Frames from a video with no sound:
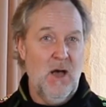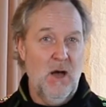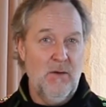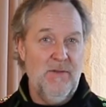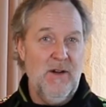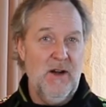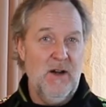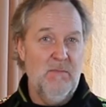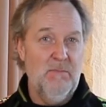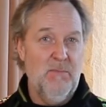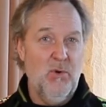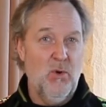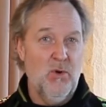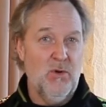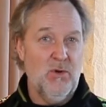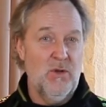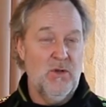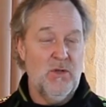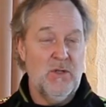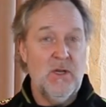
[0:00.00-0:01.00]
are very
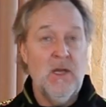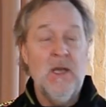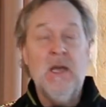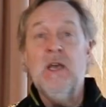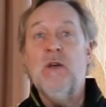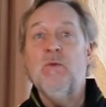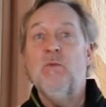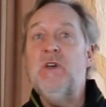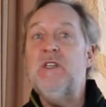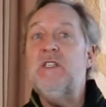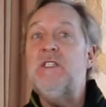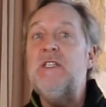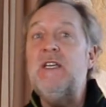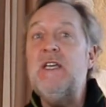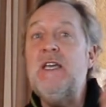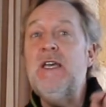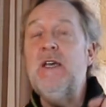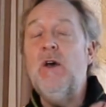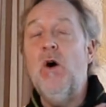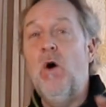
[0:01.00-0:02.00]
important. We
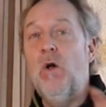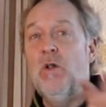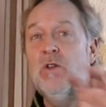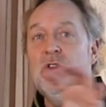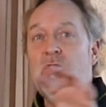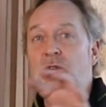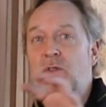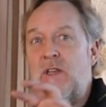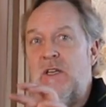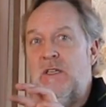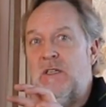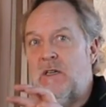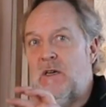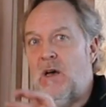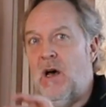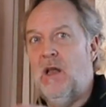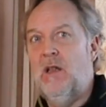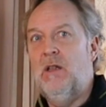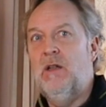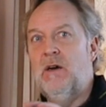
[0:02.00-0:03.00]
see also these
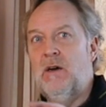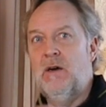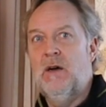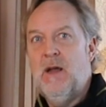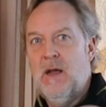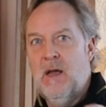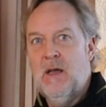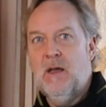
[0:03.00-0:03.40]
color